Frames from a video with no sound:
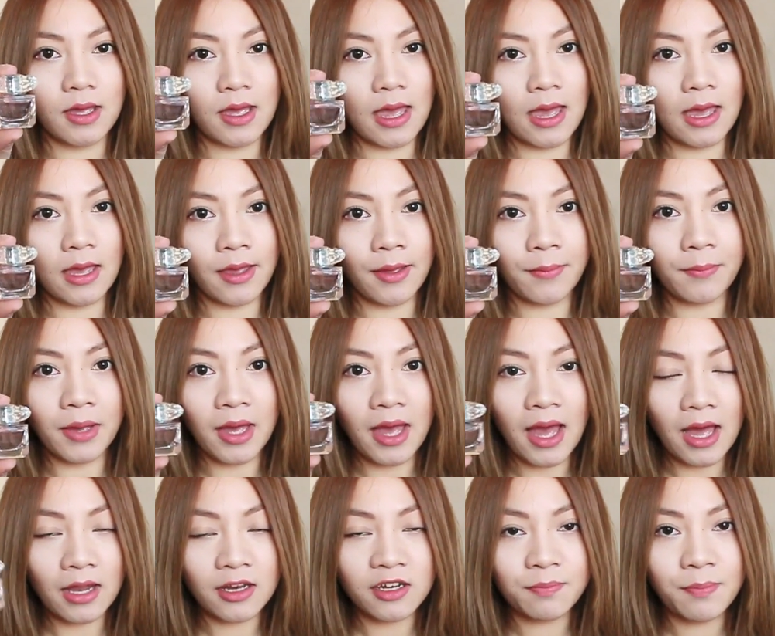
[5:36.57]
a
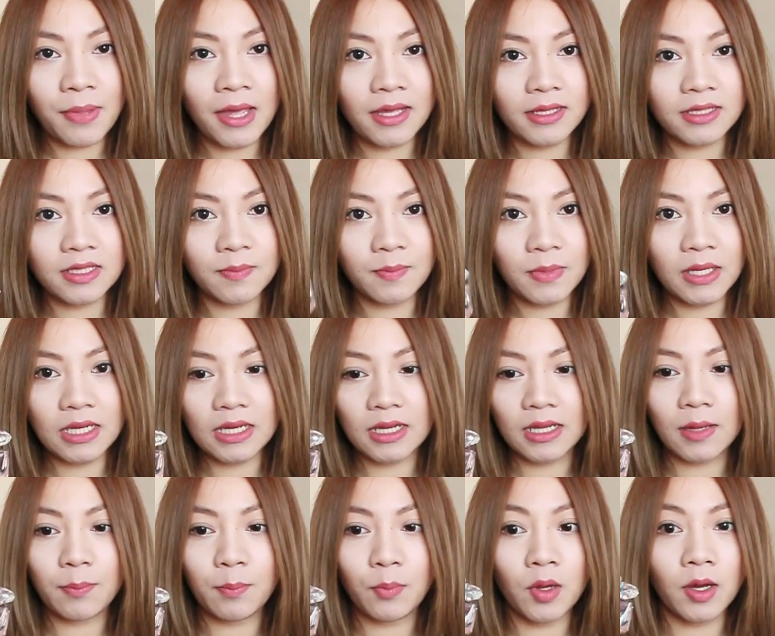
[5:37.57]
hand-picked
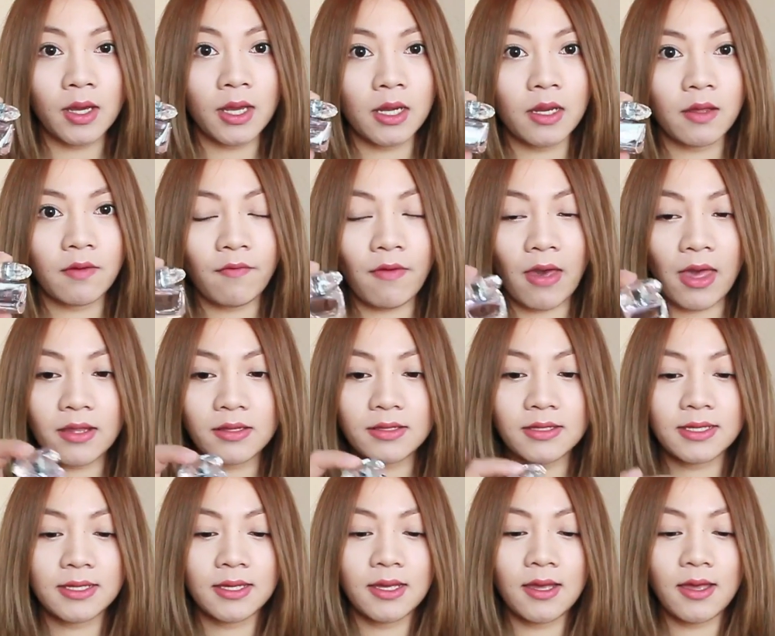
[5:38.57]
media blogging
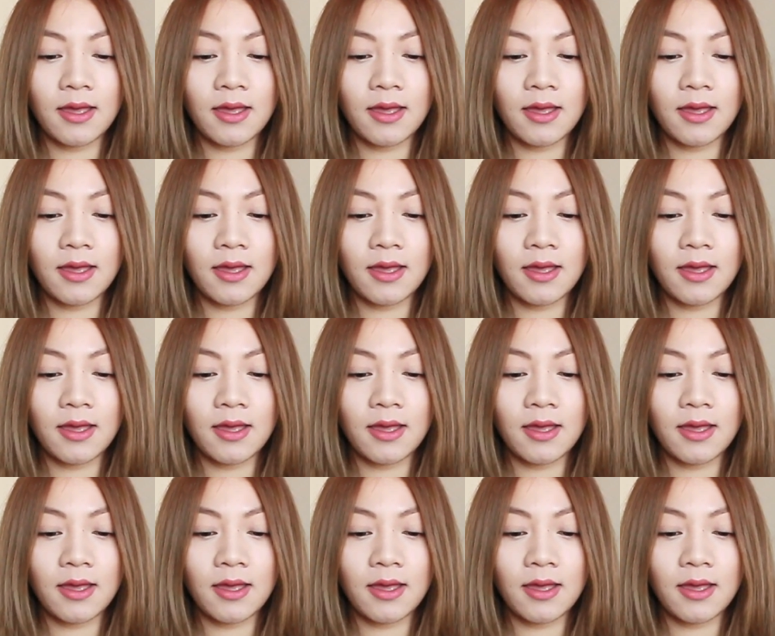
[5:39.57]
event.